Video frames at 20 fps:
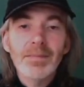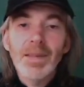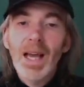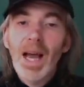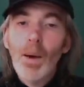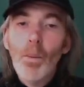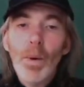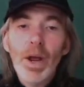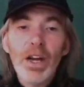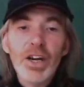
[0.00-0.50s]

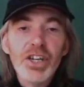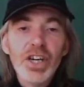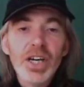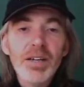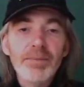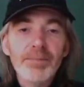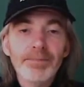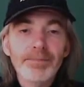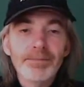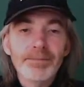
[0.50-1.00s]
And we are
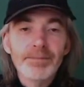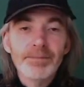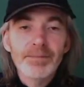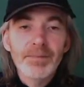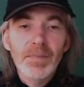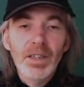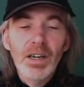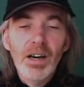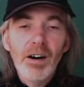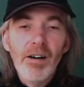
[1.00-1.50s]
done.
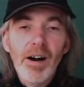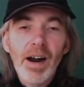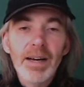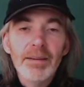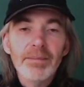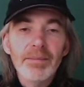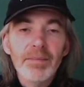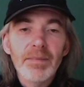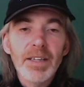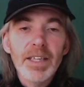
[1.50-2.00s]
All right,
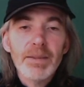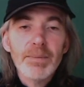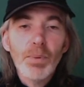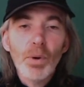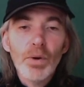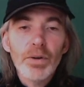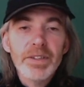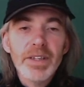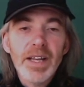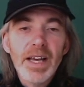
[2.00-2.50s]
let's
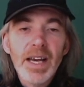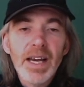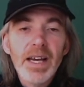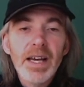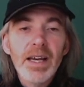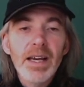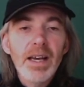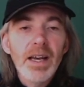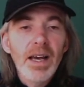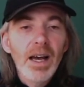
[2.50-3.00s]
pause there
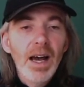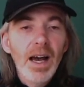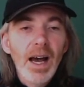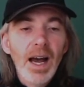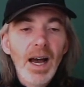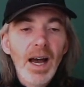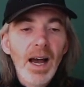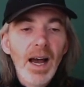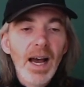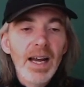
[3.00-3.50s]

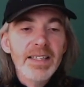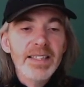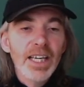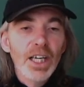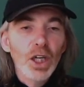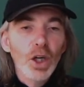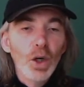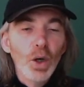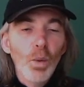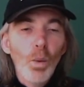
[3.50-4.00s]
and take
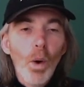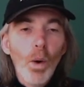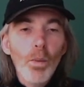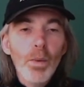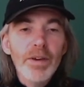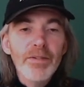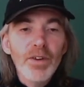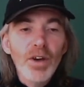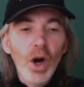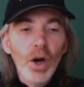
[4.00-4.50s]
a look at what
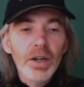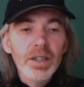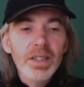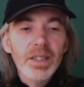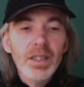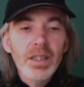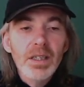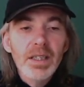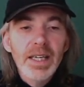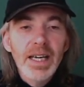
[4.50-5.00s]
we've got.
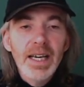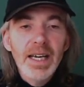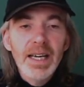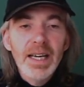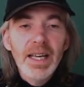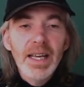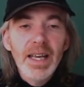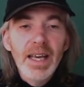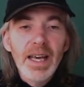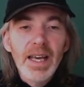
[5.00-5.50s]
It
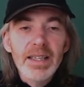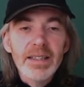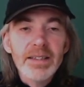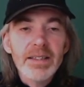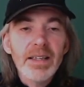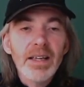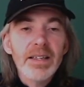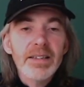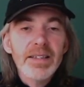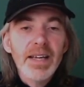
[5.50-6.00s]

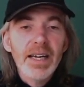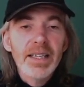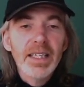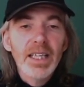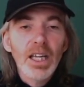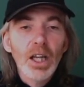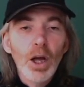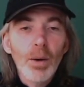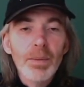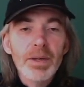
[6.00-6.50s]
is 10
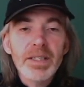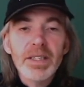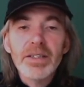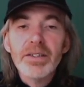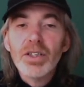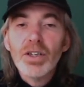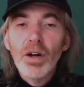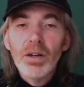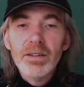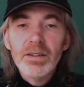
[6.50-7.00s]
kilometers,
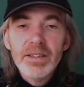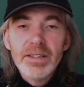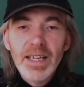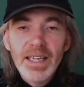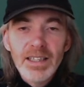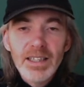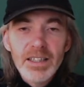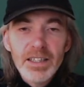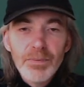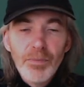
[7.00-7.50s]
Col du
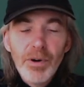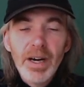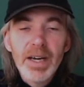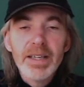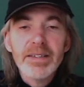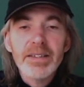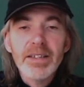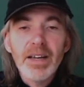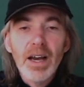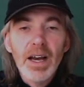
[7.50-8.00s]
Saddle
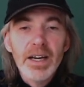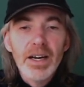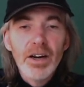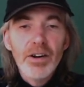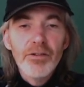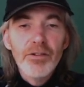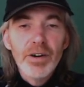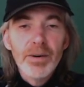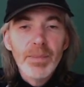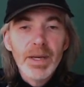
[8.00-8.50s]
Springs,
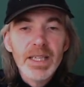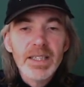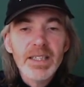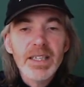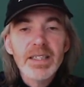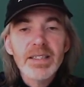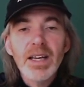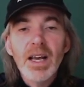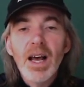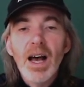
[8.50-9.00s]
900
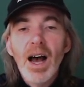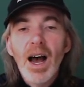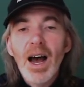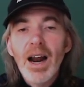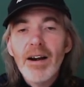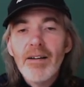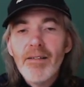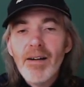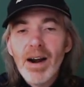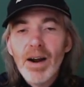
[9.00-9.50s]
meters at
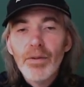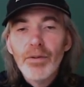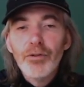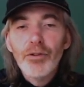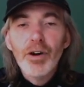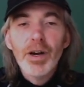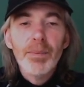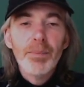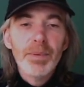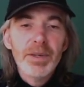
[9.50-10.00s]
around
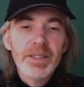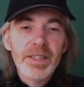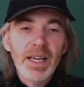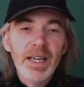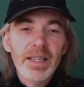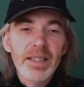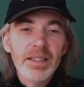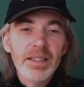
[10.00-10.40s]
3%.